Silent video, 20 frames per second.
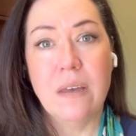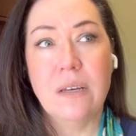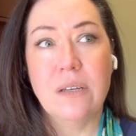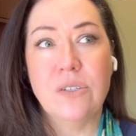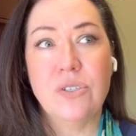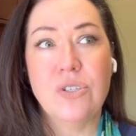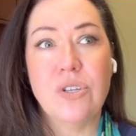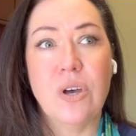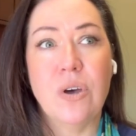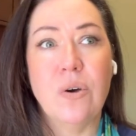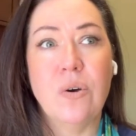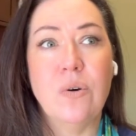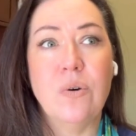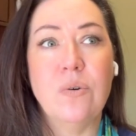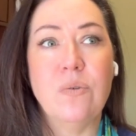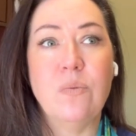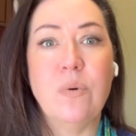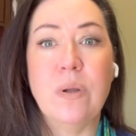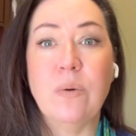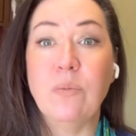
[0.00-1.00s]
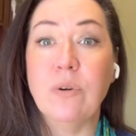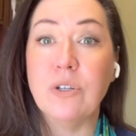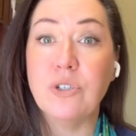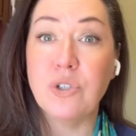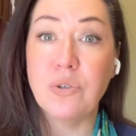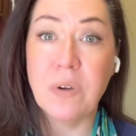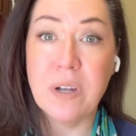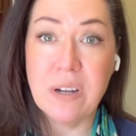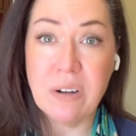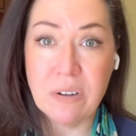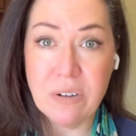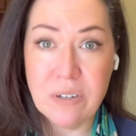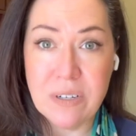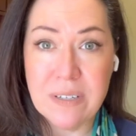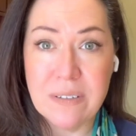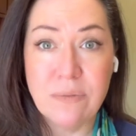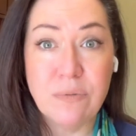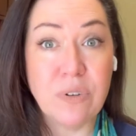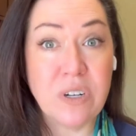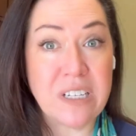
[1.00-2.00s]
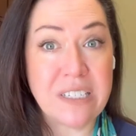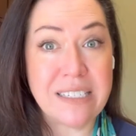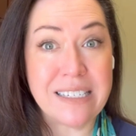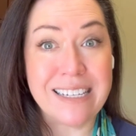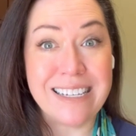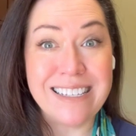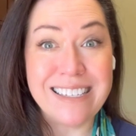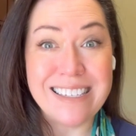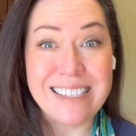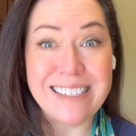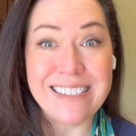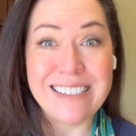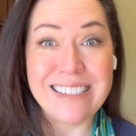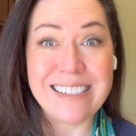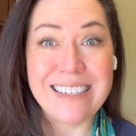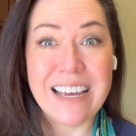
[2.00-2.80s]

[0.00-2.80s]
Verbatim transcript: So when we're triggered, for instance,